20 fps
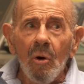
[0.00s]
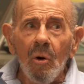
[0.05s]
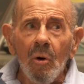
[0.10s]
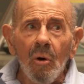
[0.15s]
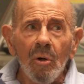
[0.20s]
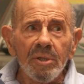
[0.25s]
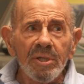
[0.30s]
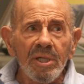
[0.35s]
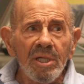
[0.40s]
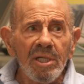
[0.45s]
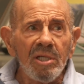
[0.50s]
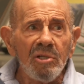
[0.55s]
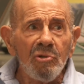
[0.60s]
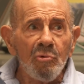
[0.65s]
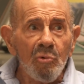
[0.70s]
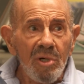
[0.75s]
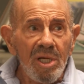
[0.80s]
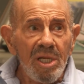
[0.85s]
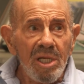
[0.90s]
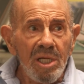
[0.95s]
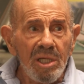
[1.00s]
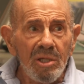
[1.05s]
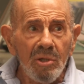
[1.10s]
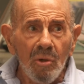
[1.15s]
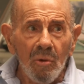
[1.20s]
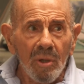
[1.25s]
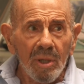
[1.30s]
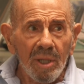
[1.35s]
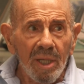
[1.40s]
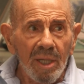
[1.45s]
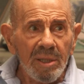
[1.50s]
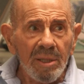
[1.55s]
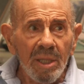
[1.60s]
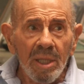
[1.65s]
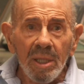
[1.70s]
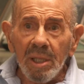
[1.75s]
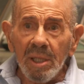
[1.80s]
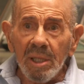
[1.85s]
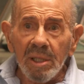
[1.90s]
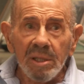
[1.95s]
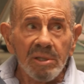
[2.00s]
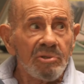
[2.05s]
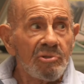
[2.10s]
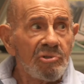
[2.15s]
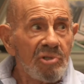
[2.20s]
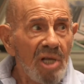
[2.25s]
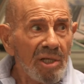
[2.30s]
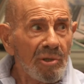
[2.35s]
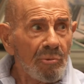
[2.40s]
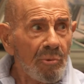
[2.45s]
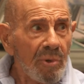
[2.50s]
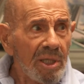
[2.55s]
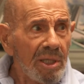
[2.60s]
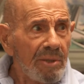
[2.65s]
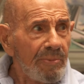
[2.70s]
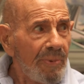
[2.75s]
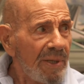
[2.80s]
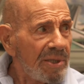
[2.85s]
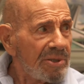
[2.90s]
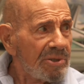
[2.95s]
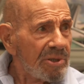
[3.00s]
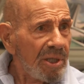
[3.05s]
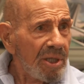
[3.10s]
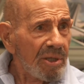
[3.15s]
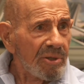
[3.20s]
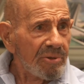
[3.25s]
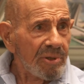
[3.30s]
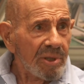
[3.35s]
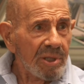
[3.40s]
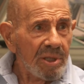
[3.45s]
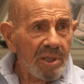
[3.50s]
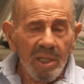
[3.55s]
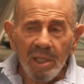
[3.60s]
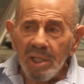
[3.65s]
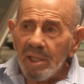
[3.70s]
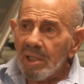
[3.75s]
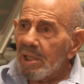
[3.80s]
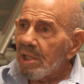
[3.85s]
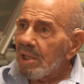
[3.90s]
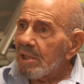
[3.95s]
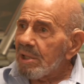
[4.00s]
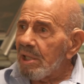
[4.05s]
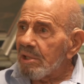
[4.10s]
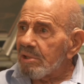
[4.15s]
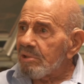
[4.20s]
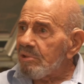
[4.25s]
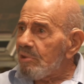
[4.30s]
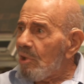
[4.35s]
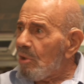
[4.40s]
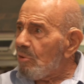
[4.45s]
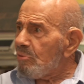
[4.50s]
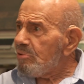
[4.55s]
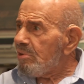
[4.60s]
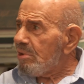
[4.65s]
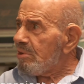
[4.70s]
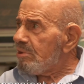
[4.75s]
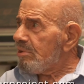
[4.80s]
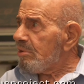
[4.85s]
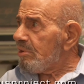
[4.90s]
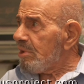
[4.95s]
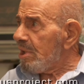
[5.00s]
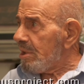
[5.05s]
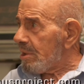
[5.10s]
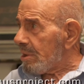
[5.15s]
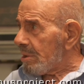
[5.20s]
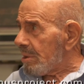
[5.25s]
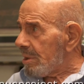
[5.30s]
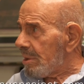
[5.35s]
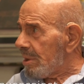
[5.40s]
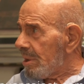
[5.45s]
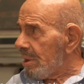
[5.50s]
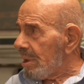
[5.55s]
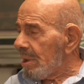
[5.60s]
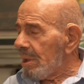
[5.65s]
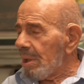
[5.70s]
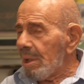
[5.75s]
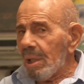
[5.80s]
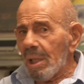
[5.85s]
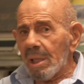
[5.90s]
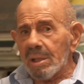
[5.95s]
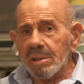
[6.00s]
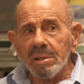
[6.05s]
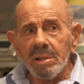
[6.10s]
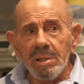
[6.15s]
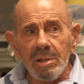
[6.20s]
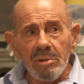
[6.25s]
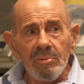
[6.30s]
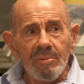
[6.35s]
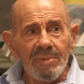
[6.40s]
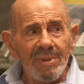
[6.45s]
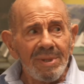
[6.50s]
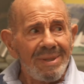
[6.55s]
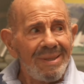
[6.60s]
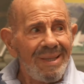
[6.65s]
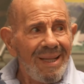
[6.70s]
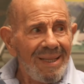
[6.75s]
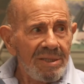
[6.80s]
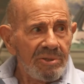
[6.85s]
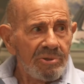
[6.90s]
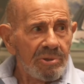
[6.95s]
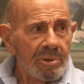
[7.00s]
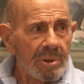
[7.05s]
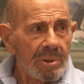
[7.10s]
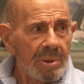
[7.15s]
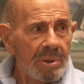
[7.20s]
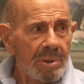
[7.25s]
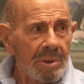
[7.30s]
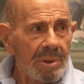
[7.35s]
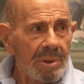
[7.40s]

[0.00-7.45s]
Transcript: Hoarding, greed, all that is generated by scarcity. There's no such thing as human nature.